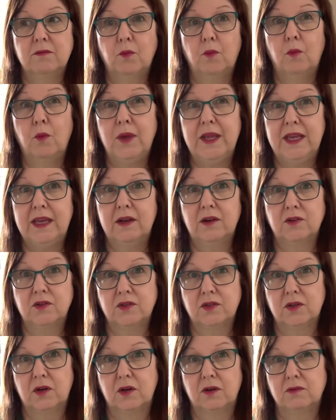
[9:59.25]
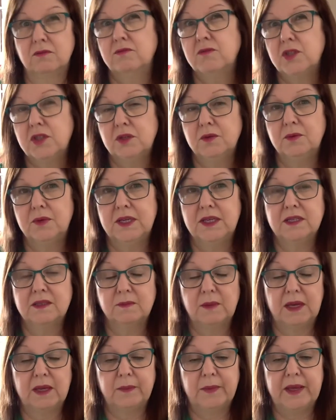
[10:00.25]
week or so, 2 weeks
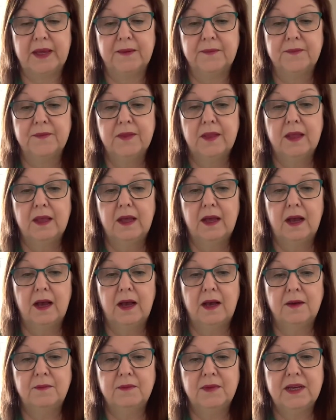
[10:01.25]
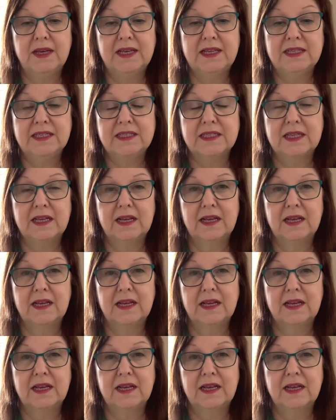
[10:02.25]
maybe, is